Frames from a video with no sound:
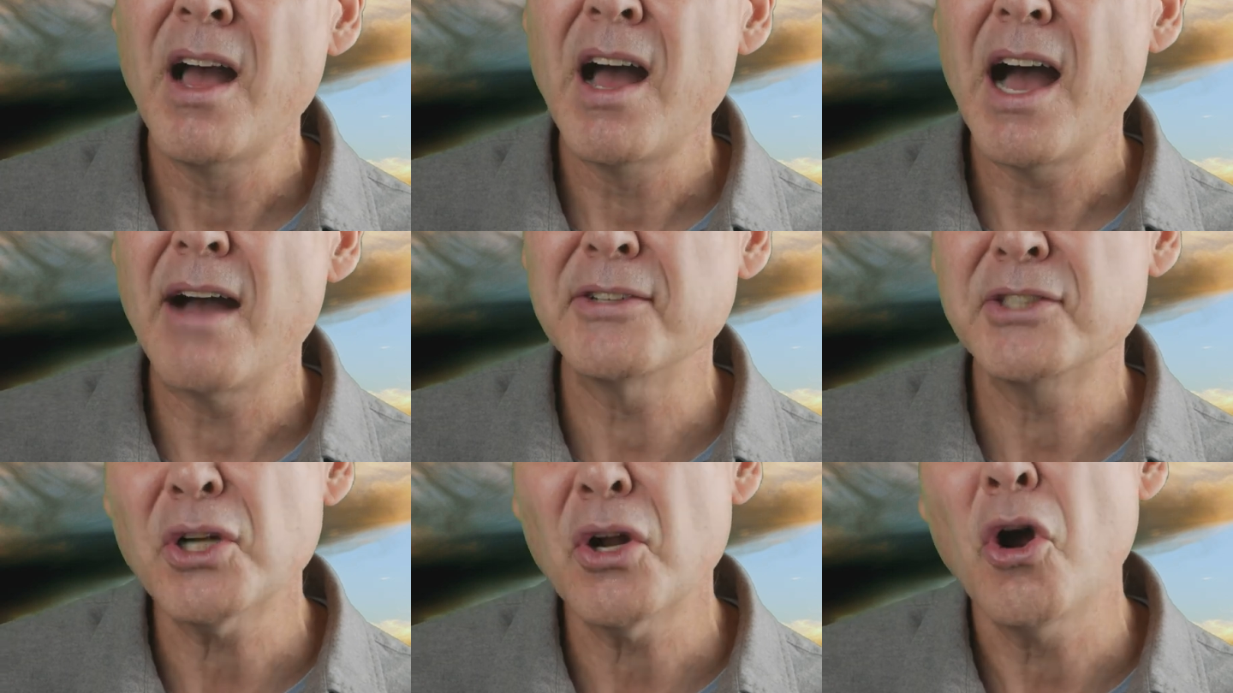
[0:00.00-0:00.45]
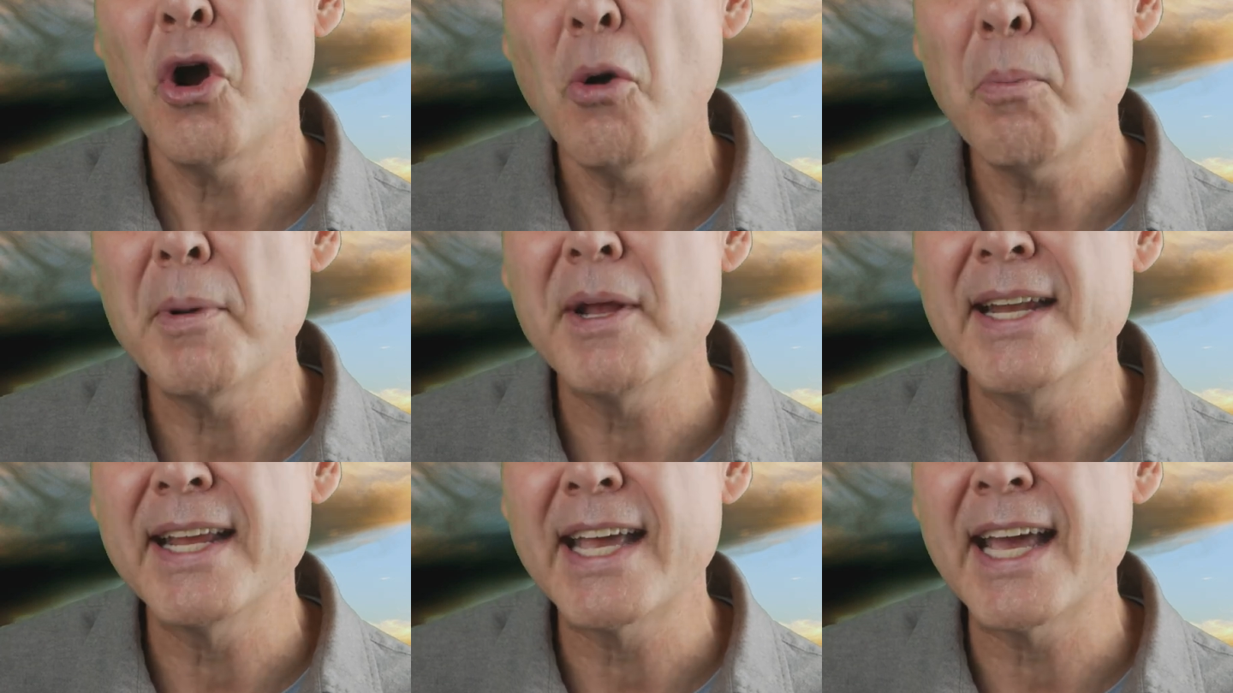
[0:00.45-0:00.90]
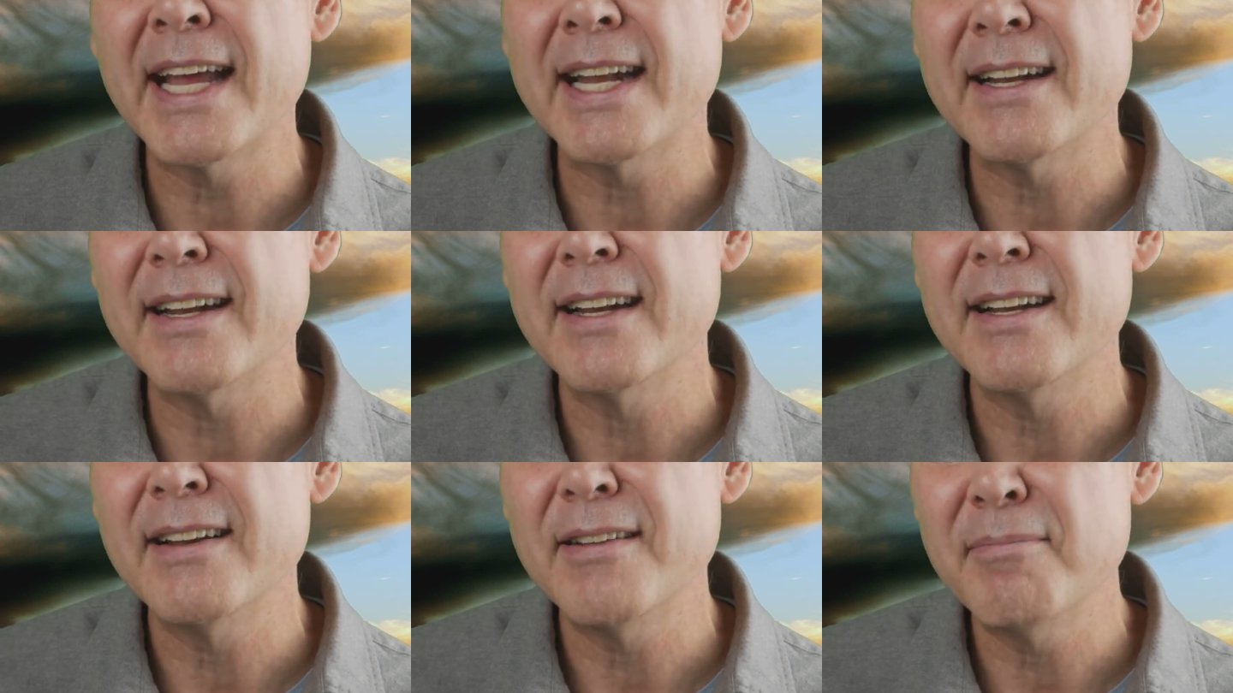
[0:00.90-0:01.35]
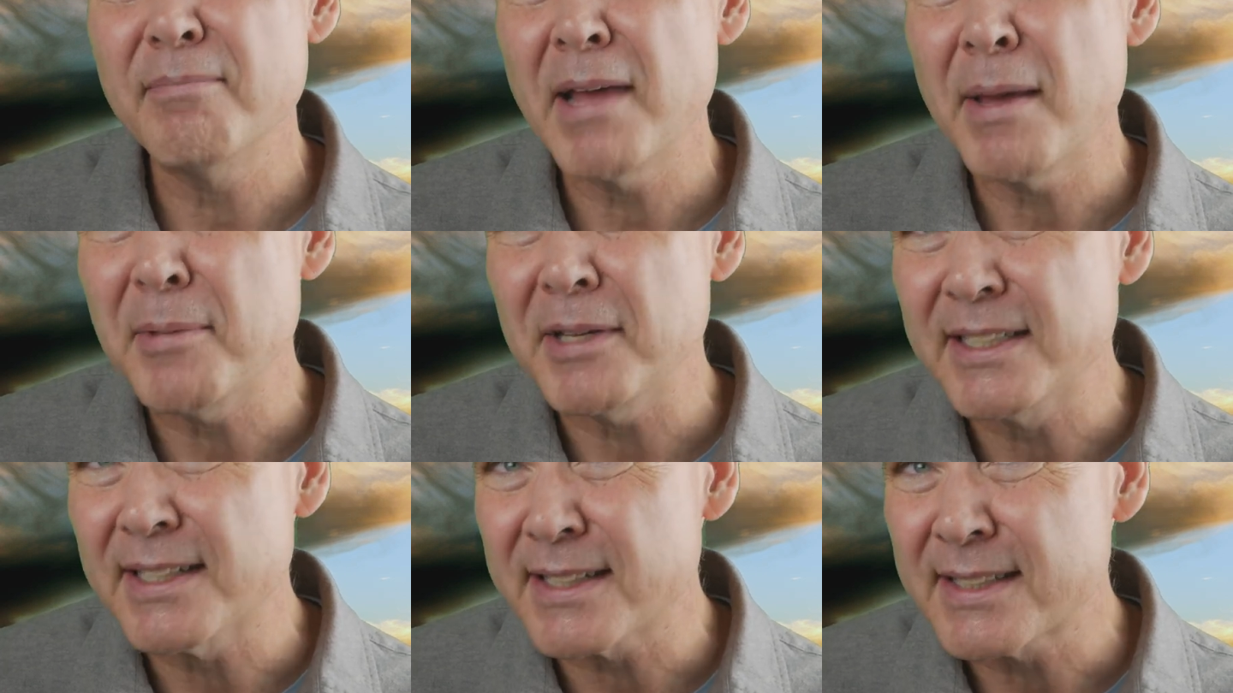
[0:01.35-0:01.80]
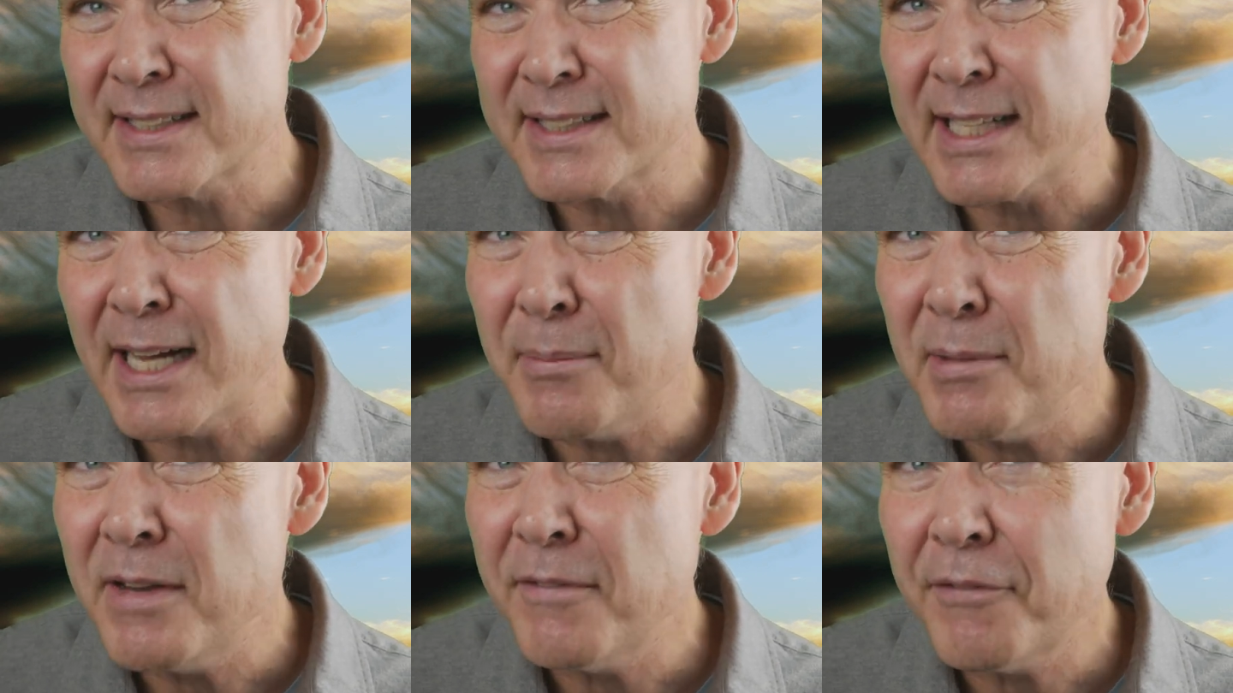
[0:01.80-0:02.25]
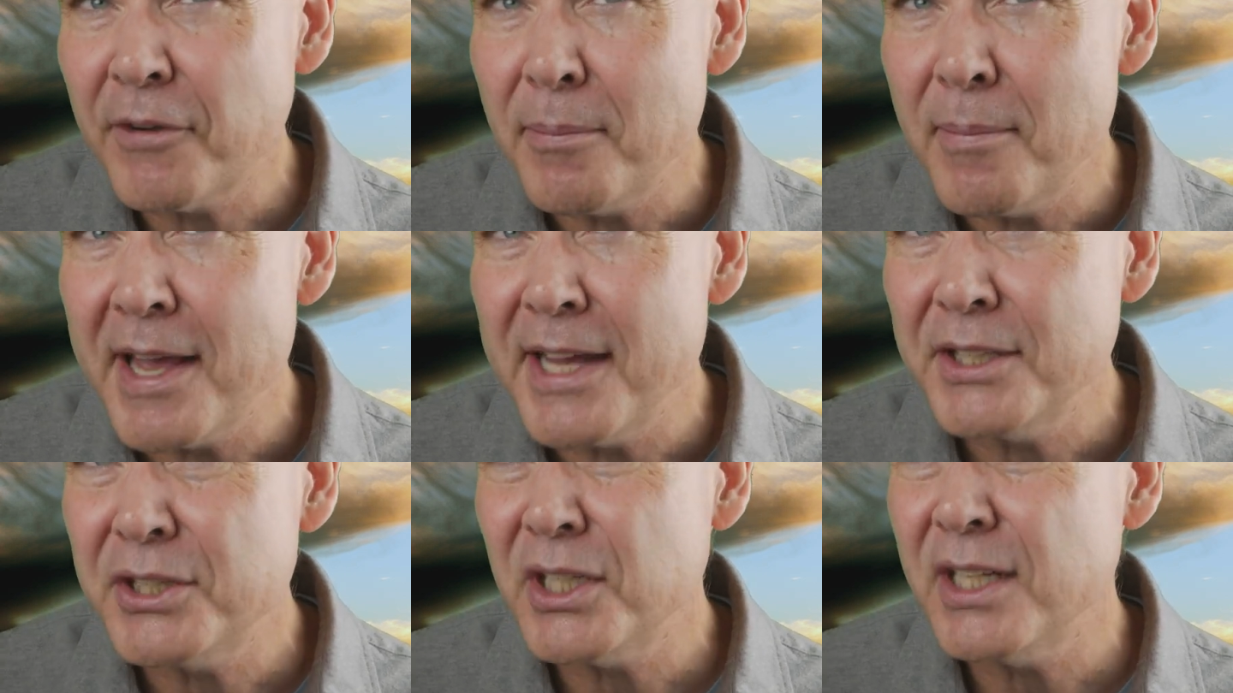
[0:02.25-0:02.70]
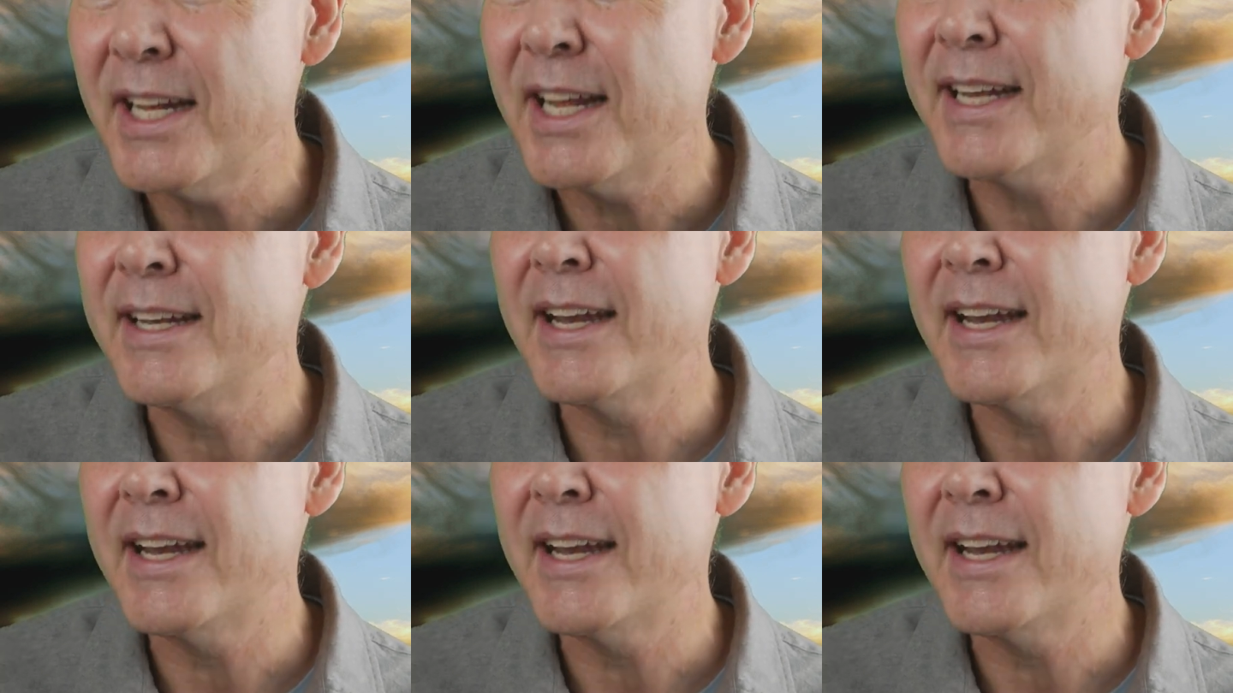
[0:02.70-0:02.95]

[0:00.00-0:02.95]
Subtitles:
sort of hoping to get maybe just some information,